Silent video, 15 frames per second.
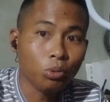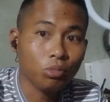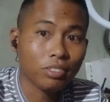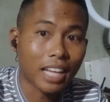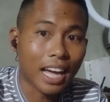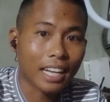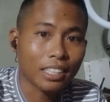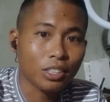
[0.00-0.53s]
so
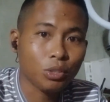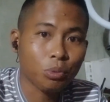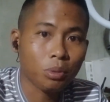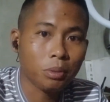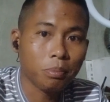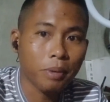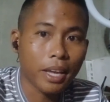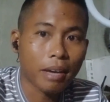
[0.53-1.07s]
that you
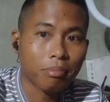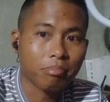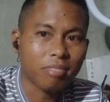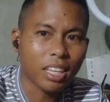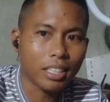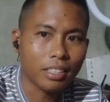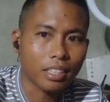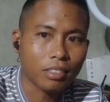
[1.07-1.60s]
will be
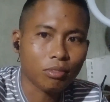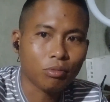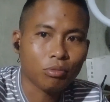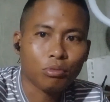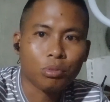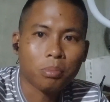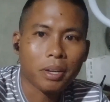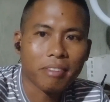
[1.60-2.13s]
updated
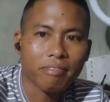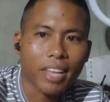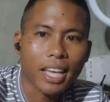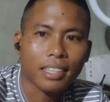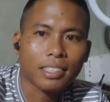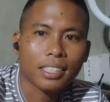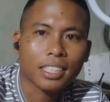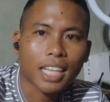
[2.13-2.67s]
to my
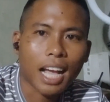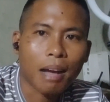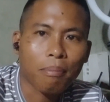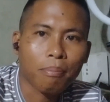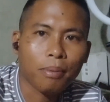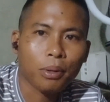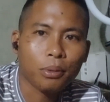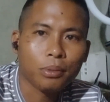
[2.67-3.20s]
next
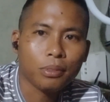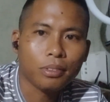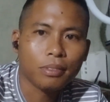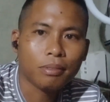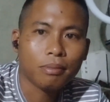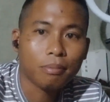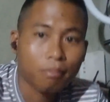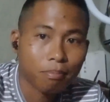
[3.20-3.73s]
upload.
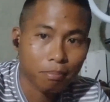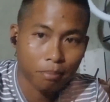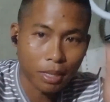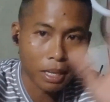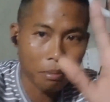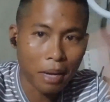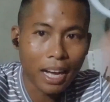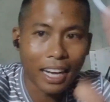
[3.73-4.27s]

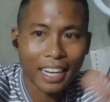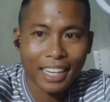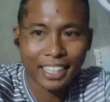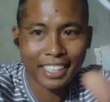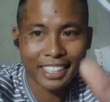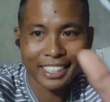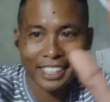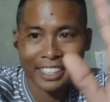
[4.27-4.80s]
Bye
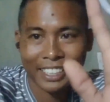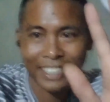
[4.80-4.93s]
bye.